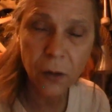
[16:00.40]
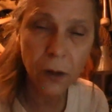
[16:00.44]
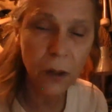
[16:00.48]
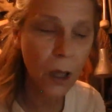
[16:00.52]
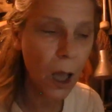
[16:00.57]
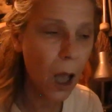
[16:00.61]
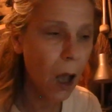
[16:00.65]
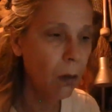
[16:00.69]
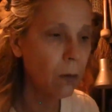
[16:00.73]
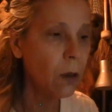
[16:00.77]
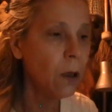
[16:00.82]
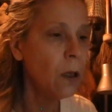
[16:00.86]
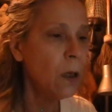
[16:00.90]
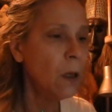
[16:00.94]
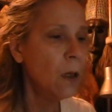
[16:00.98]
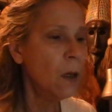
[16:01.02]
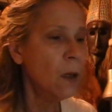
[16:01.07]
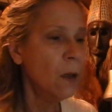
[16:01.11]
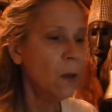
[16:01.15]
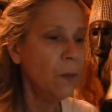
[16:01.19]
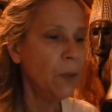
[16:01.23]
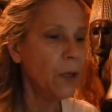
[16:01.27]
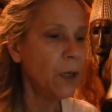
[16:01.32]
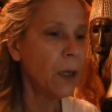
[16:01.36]
to account
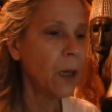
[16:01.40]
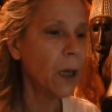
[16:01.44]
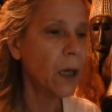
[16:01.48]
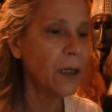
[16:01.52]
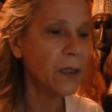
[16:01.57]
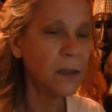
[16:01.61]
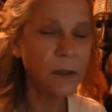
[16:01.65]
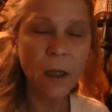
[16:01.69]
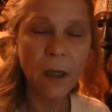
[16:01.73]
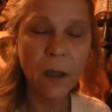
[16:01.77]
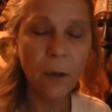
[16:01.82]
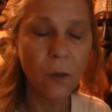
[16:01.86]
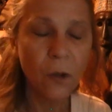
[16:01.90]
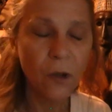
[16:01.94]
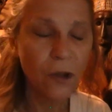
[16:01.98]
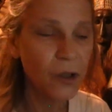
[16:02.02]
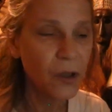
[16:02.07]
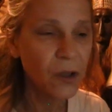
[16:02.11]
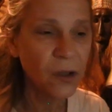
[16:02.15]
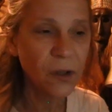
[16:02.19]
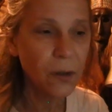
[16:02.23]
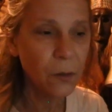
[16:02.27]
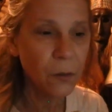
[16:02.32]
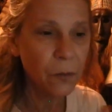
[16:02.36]
because it will
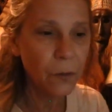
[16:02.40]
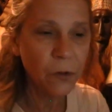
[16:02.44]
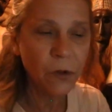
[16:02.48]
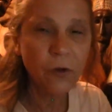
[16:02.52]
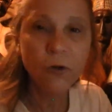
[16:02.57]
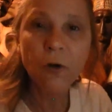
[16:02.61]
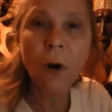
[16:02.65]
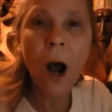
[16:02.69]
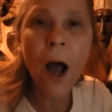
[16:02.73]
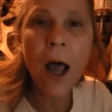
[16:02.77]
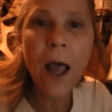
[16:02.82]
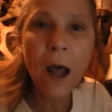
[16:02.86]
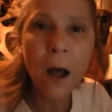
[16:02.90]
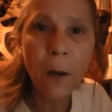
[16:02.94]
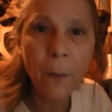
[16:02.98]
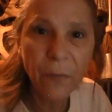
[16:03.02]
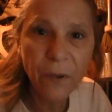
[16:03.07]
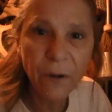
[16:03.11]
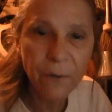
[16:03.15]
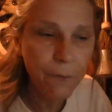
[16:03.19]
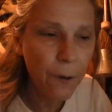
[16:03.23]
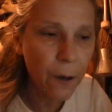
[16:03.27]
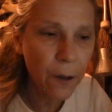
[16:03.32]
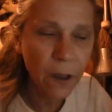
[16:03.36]
just dry
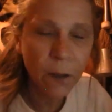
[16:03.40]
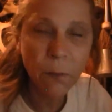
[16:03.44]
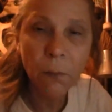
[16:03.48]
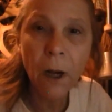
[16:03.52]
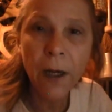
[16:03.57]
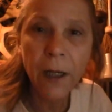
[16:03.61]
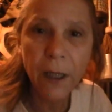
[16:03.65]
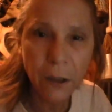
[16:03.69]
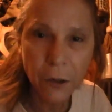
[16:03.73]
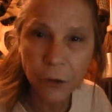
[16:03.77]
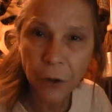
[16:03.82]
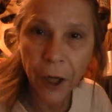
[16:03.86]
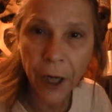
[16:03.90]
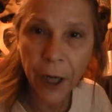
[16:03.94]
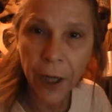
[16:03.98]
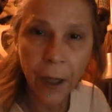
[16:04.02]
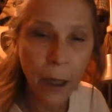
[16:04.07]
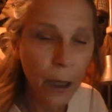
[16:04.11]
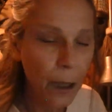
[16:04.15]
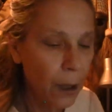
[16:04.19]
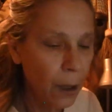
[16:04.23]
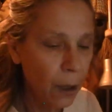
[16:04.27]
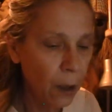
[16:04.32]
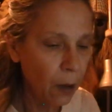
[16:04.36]
up the fucking money
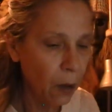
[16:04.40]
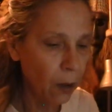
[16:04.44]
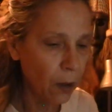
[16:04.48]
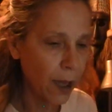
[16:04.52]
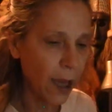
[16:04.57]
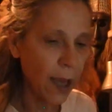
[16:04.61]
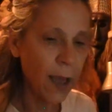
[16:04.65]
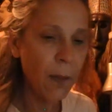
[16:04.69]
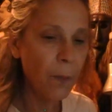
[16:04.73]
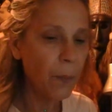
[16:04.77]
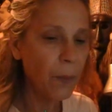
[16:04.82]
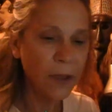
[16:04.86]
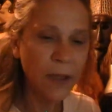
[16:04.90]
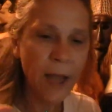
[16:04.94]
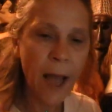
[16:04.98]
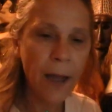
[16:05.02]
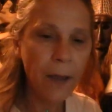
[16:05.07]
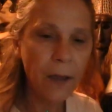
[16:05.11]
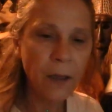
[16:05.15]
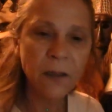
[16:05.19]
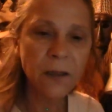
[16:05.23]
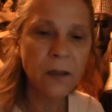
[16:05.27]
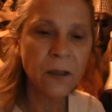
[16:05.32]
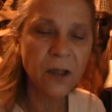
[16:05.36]
train, okay? But
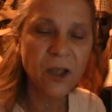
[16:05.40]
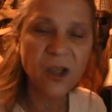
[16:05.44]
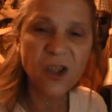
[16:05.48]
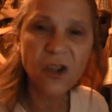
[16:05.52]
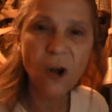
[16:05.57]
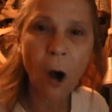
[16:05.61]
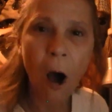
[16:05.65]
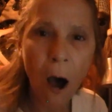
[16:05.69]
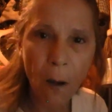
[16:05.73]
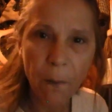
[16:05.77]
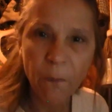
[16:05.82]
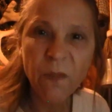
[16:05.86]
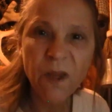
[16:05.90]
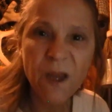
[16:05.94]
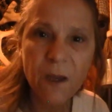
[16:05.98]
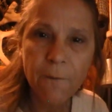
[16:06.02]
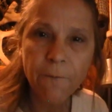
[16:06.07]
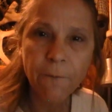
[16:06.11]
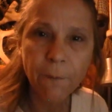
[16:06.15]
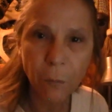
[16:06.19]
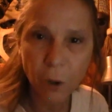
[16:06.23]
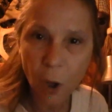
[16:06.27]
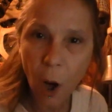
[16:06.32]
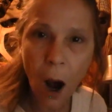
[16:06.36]
that doesn't stop
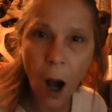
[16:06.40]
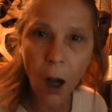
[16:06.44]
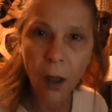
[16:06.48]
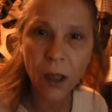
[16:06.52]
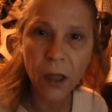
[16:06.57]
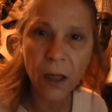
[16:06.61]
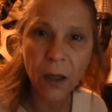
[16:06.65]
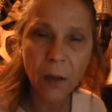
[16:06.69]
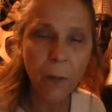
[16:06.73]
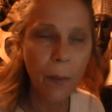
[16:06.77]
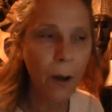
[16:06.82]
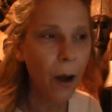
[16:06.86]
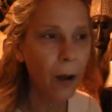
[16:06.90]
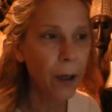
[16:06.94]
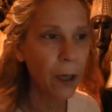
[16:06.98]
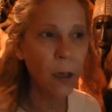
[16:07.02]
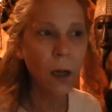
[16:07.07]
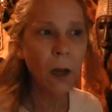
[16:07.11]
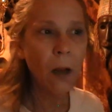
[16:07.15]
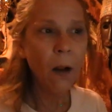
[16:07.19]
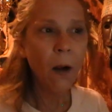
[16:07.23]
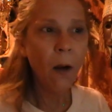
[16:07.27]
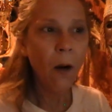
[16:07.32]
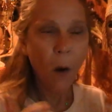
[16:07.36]
me from talking about
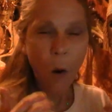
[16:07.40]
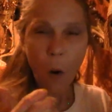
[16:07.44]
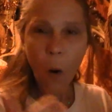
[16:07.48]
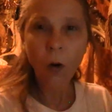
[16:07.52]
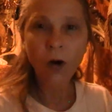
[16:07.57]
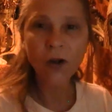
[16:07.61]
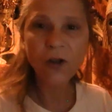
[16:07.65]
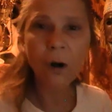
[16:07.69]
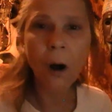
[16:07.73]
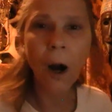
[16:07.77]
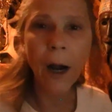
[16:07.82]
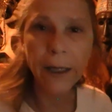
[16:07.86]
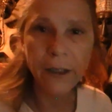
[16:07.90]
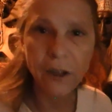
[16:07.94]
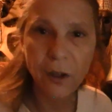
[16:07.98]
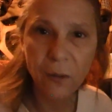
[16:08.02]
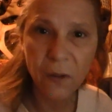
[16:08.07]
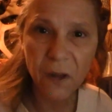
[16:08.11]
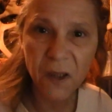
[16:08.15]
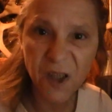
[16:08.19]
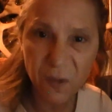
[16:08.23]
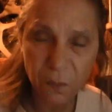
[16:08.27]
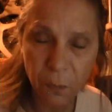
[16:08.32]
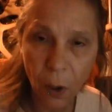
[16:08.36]
it or trying
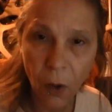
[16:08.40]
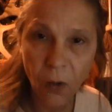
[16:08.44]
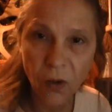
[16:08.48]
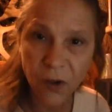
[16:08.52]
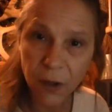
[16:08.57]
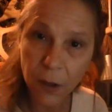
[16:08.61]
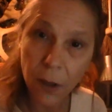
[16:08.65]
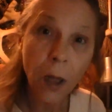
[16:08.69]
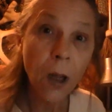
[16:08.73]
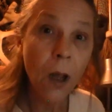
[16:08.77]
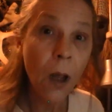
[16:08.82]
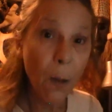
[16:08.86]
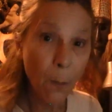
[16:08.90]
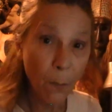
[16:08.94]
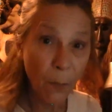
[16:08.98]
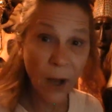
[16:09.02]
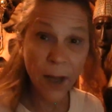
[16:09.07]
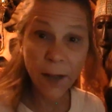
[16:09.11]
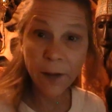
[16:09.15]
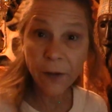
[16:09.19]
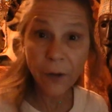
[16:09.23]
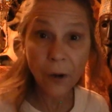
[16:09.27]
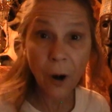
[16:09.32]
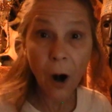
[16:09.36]
to expose it.
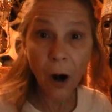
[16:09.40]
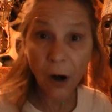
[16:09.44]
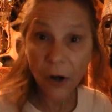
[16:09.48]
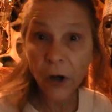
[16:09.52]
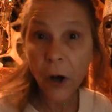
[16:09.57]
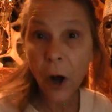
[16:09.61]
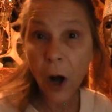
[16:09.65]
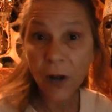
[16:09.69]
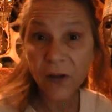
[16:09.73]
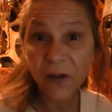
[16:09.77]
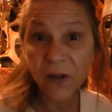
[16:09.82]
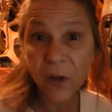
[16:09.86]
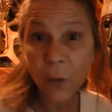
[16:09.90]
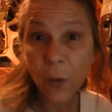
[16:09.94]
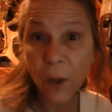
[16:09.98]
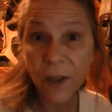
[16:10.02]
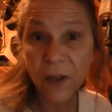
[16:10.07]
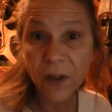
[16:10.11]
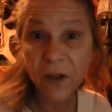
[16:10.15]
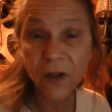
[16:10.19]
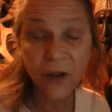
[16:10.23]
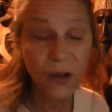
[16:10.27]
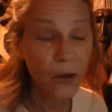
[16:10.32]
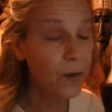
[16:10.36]
But there are
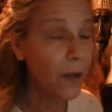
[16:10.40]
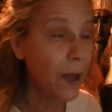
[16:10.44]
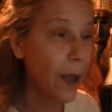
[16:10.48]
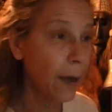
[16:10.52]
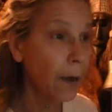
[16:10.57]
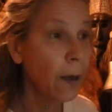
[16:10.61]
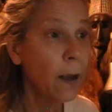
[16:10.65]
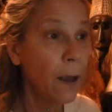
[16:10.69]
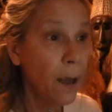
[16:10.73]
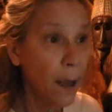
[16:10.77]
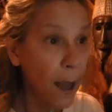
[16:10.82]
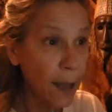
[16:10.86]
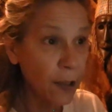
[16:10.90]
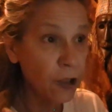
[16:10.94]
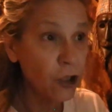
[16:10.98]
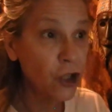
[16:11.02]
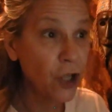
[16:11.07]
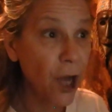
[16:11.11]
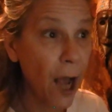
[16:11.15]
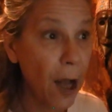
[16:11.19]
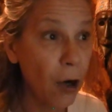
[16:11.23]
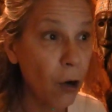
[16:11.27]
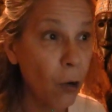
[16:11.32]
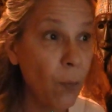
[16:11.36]
consequences to that, and
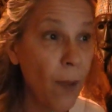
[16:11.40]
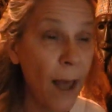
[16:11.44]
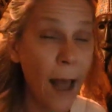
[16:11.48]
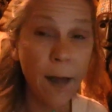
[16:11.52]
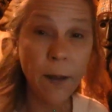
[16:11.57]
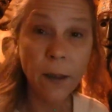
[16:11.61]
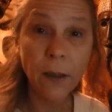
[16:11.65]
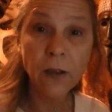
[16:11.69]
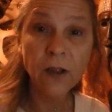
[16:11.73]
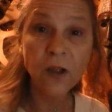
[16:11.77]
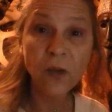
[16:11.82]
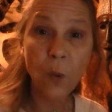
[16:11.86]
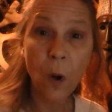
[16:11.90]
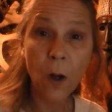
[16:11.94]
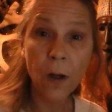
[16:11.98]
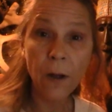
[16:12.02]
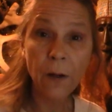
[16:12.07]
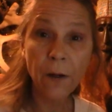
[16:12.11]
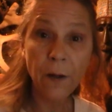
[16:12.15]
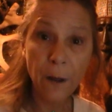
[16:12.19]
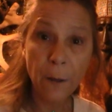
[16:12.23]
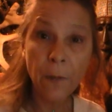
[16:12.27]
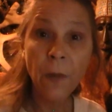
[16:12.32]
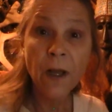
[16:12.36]
shadow banning is one
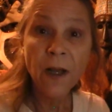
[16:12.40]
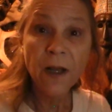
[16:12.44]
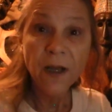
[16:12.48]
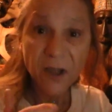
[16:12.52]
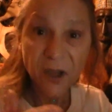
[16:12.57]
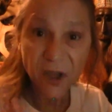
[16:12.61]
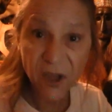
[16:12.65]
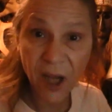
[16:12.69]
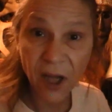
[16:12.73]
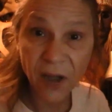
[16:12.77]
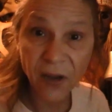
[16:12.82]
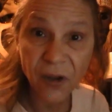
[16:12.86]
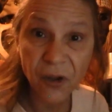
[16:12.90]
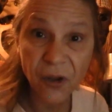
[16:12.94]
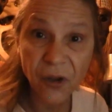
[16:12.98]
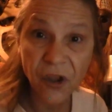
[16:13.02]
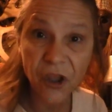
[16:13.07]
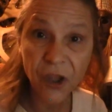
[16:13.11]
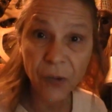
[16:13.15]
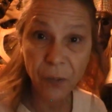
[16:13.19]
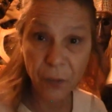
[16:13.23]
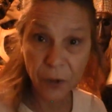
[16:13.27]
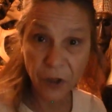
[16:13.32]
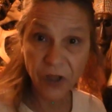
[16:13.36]
of them.
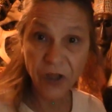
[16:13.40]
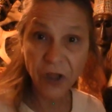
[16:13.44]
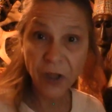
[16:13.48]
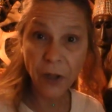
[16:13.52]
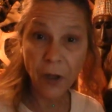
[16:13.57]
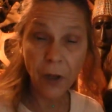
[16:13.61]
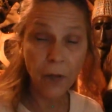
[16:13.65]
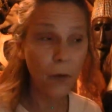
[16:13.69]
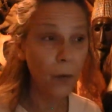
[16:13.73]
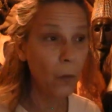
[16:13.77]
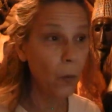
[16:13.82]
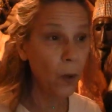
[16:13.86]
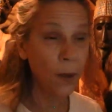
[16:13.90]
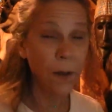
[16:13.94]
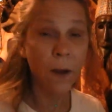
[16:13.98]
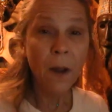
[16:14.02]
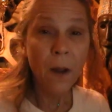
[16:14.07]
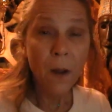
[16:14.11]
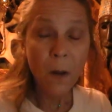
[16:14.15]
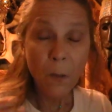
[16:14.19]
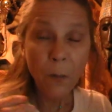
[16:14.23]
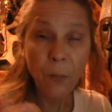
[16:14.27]
Censorship is another one.